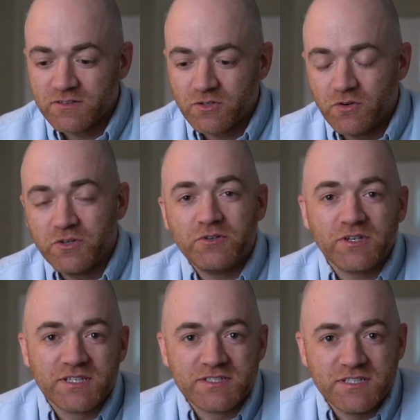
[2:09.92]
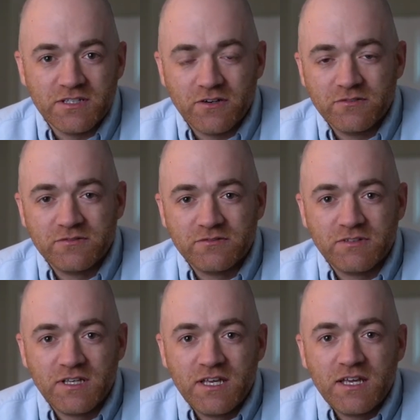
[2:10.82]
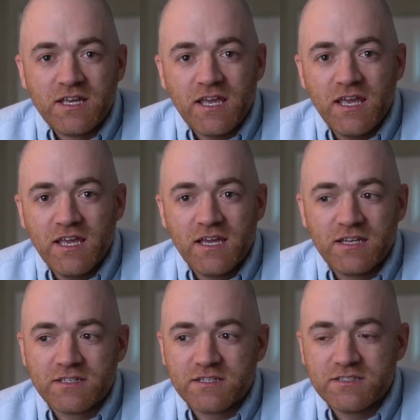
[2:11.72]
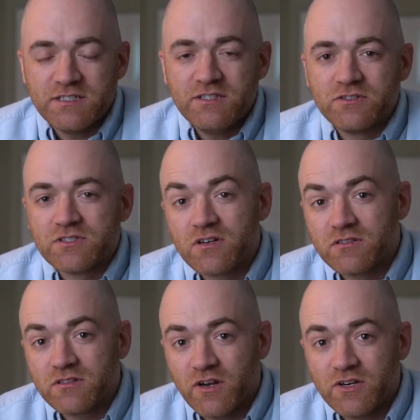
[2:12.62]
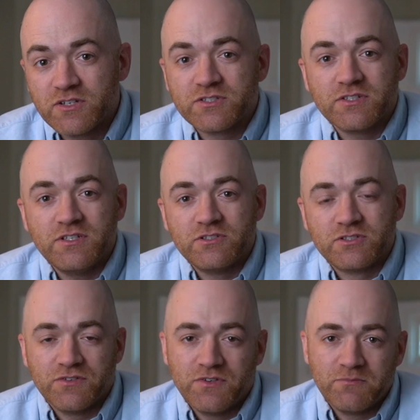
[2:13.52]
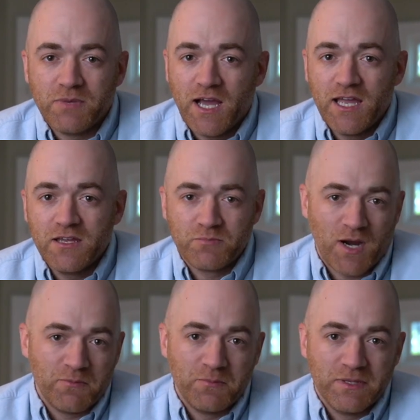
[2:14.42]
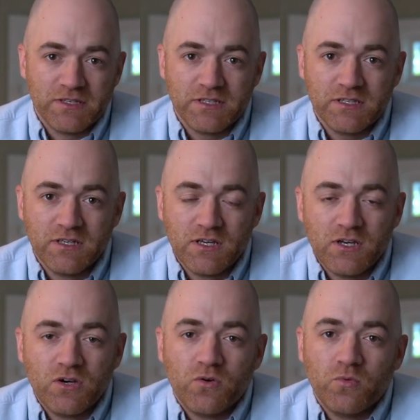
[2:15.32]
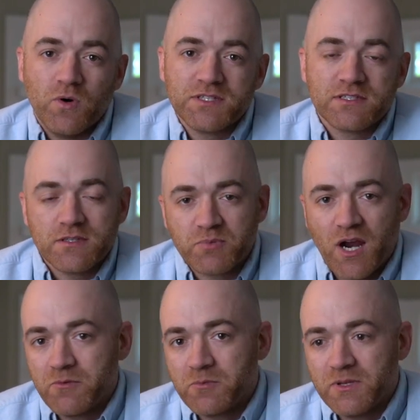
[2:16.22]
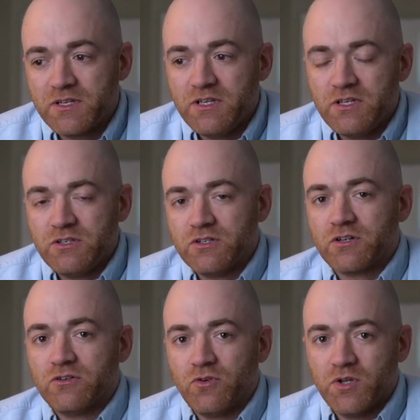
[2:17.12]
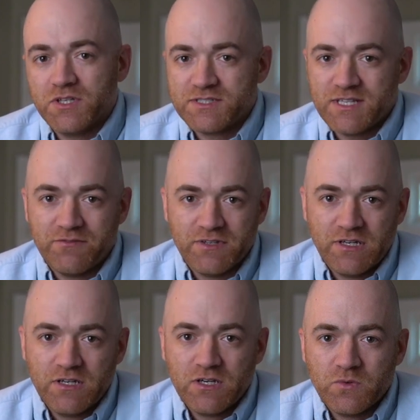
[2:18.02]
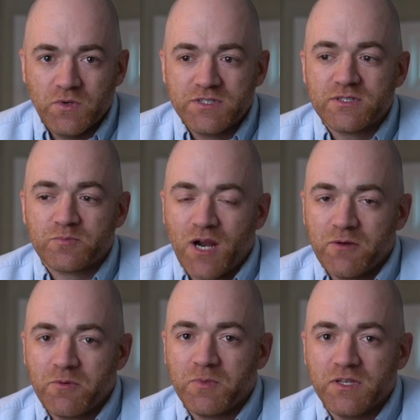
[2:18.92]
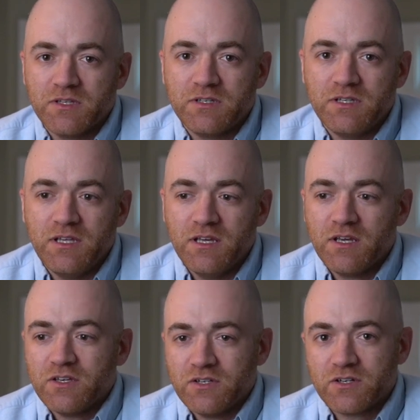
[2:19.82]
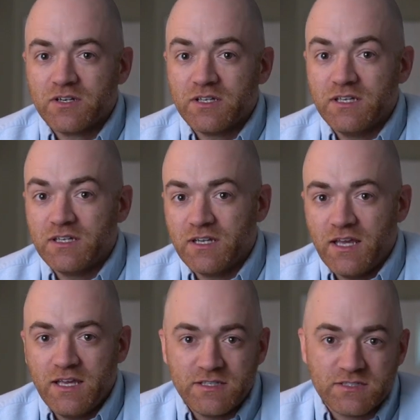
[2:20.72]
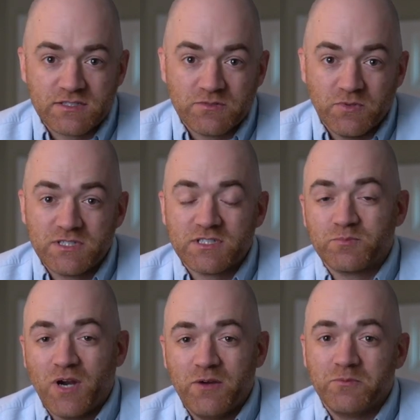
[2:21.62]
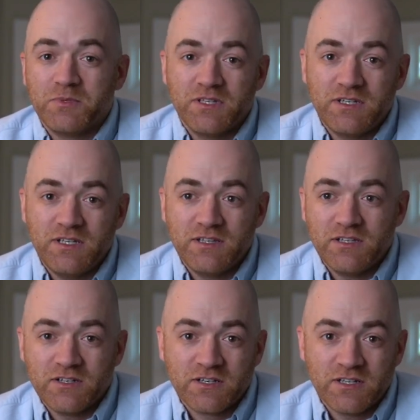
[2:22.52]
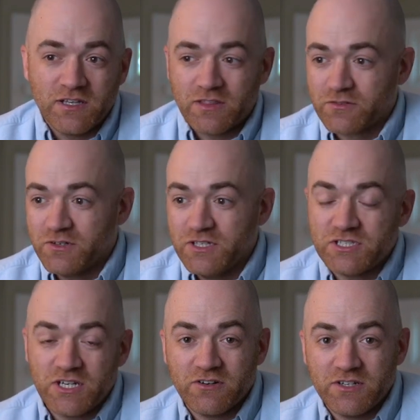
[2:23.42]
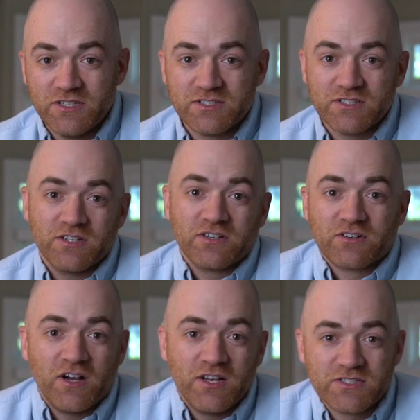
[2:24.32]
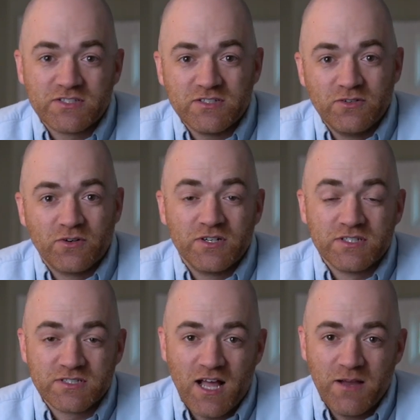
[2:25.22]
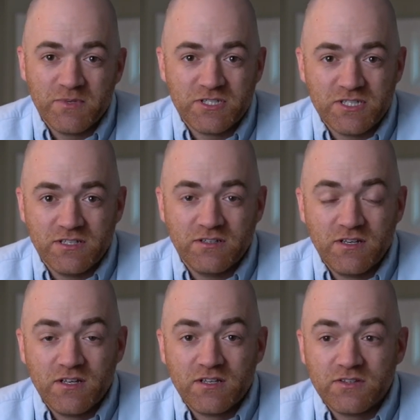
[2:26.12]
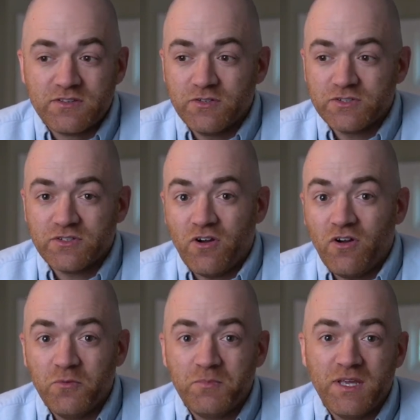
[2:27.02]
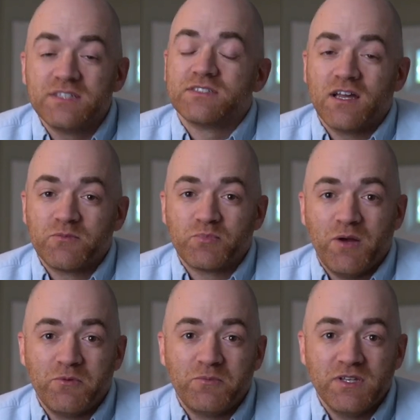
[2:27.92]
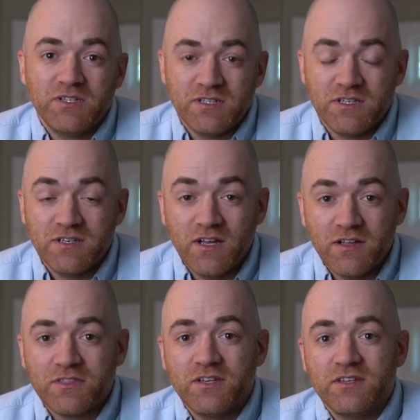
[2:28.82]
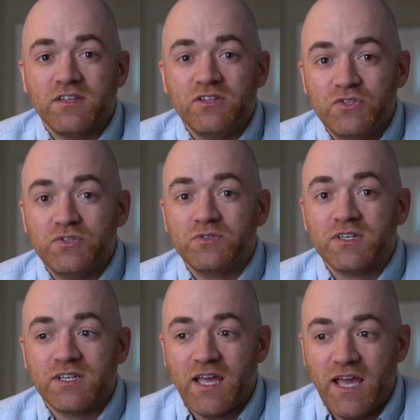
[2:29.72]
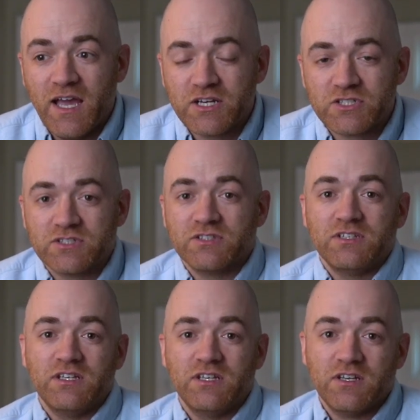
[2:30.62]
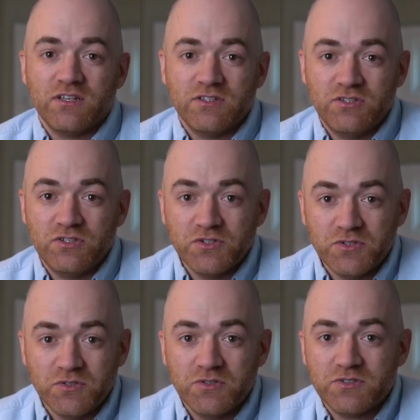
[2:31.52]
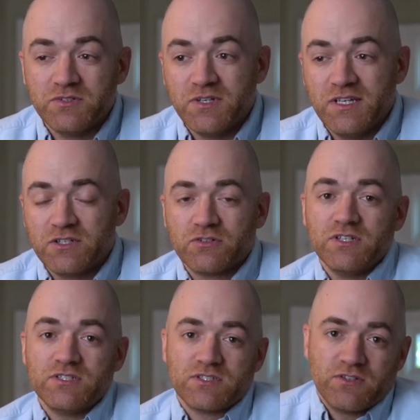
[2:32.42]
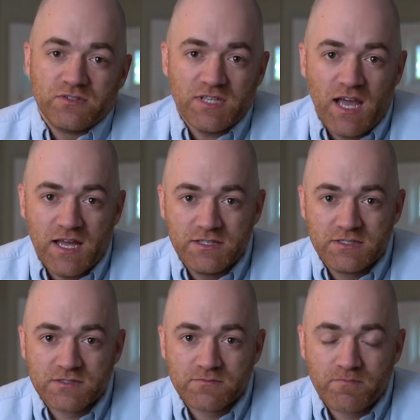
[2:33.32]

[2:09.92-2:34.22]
Go into a casino. And casinos are largely driven by probability. What's the probability you're going to roll a 7? What's the probability you're going to get an ace? What's the probability that you're going to get 3 cherries across your slot machine? Those are all based on probability. Nothing that you can actually do to increase those odds.